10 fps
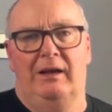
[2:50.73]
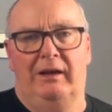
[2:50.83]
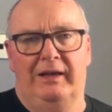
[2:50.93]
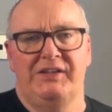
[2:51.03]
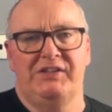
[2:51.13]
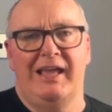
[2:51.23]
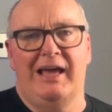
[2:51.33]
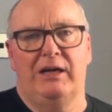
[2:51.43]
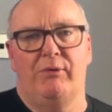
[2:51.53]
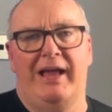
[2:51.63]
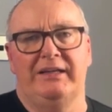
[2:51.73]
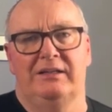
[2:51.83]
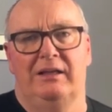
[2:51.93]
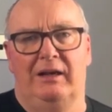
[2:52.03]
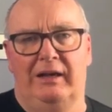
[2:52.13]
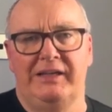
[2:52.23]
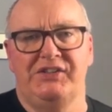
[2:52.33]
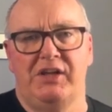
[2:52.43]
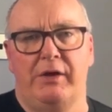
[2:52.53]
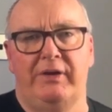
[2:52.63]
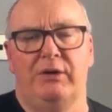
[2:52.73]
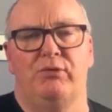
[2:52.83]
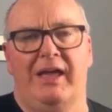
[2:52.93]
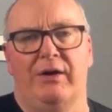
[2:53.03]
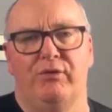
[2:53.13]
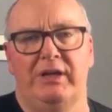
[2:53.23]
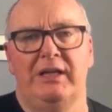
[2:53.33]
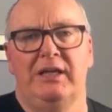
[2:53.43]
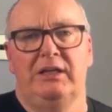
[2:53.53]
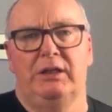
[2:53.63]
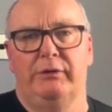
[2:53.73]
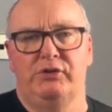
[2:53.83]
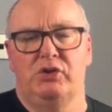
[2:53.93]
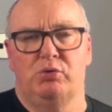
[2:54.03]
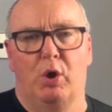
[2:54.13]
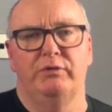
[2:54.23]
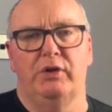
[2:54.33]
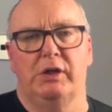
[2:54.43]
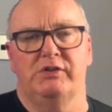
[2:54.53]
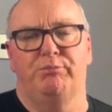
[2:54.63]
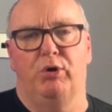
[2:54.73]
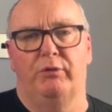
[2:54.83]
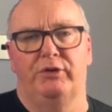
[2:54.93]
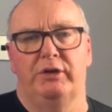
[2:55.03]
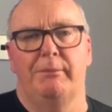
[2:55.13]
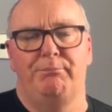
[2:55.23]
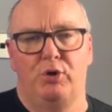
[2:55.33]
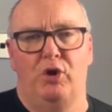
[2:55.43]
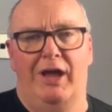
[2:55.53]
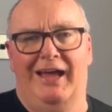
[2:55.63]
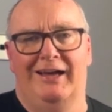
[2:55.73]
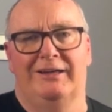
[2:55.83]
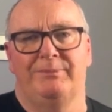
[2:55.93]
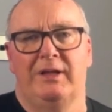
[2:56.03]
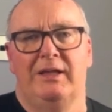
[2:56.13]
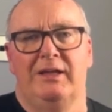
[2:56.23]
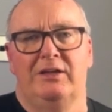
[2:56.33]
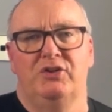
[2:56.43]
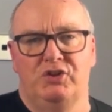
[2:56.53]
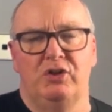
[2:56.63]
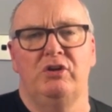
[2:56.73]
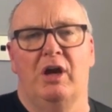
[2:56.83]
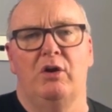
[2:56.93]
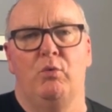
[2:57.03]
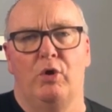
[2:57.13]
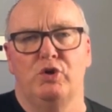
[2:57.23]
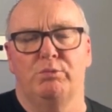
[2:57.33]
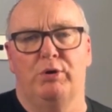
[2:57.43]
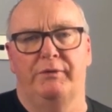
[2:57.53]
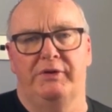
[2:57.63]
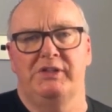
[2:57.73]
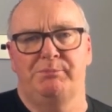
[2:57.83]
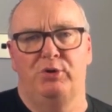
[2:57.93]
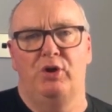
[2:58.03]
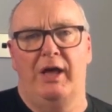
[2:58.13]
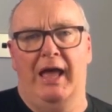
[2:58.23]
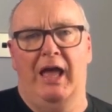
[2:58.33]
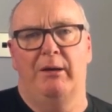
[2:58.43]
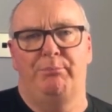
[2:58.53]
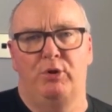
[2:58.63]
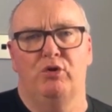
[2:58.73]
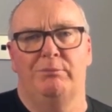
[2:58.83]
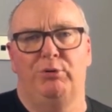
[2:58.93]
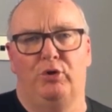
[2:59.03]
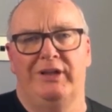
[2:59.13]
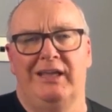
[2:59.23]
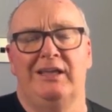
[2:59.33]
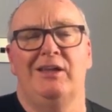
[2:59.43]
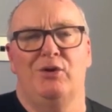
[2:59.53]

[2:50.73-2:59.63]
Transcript: less the hourly rate, less the overhead recovery, gives you $12 of profit per hour. Do you know what your profit is per hour, per employee